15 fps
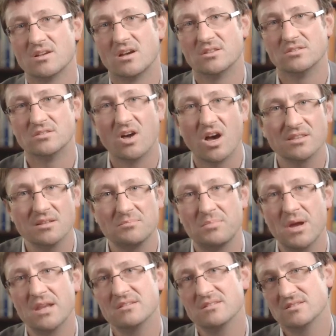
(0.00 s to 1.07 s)
are not a
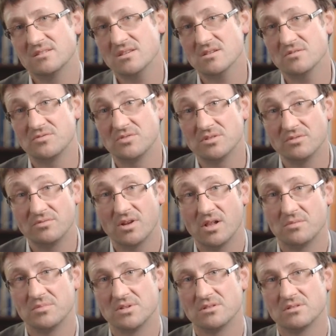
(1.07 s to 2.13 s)
panacea for
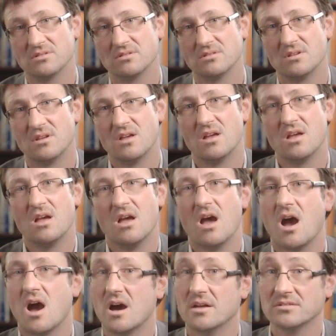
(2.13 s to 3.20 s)
development,
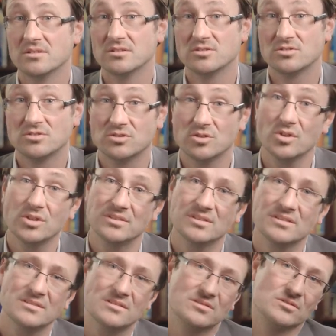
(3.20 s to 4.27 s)
under
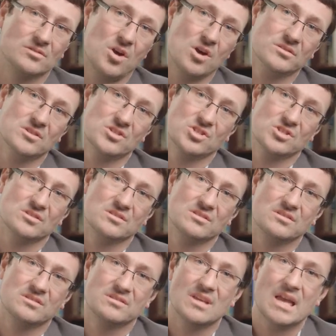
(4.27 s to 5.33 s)
certain
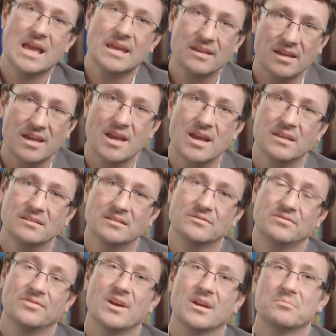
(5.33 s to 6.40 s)
conditions, they can in
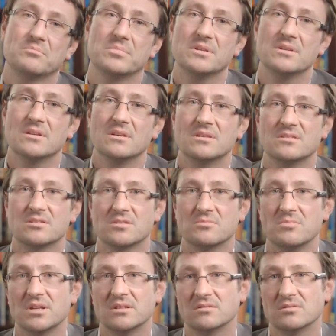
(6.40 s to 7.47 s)
fact be
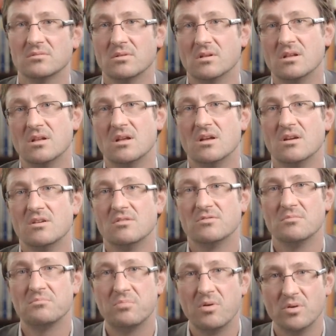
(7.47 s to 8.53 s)
instrumental
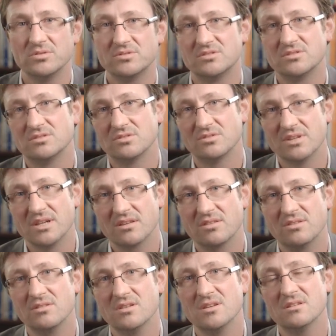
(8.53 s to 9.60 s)
for both
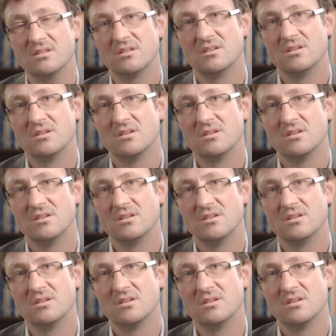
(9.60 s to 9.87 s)
strengthening